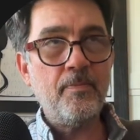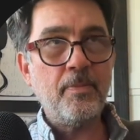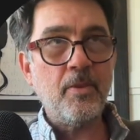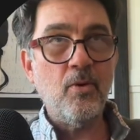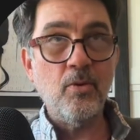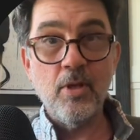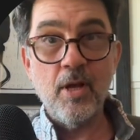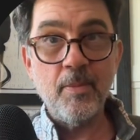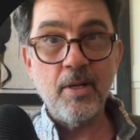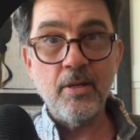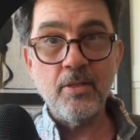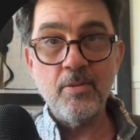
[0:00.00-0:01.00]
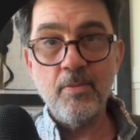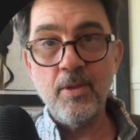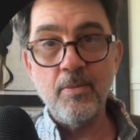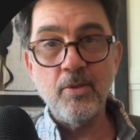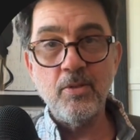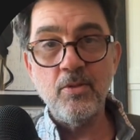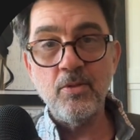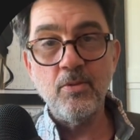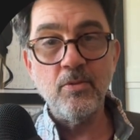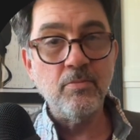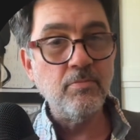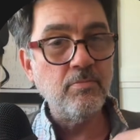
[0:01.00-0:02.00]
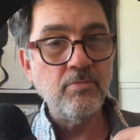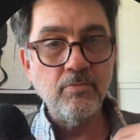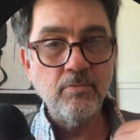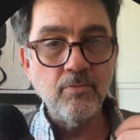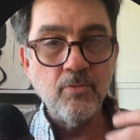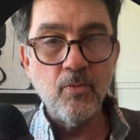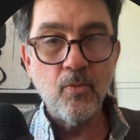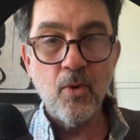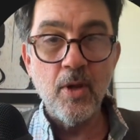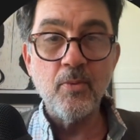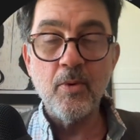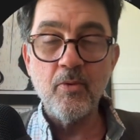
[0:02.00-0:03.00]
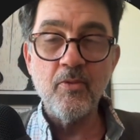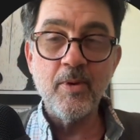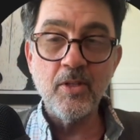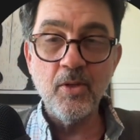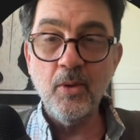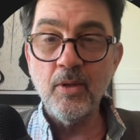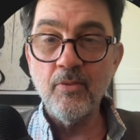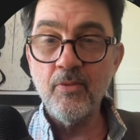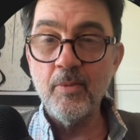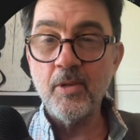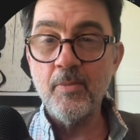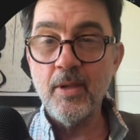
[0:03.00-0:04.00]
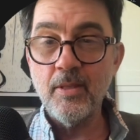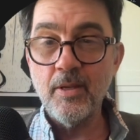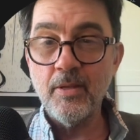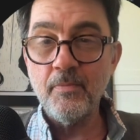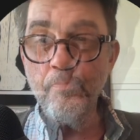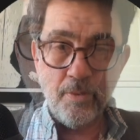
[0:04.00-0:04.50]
Ollama to be able to run what we've been doing from the command line.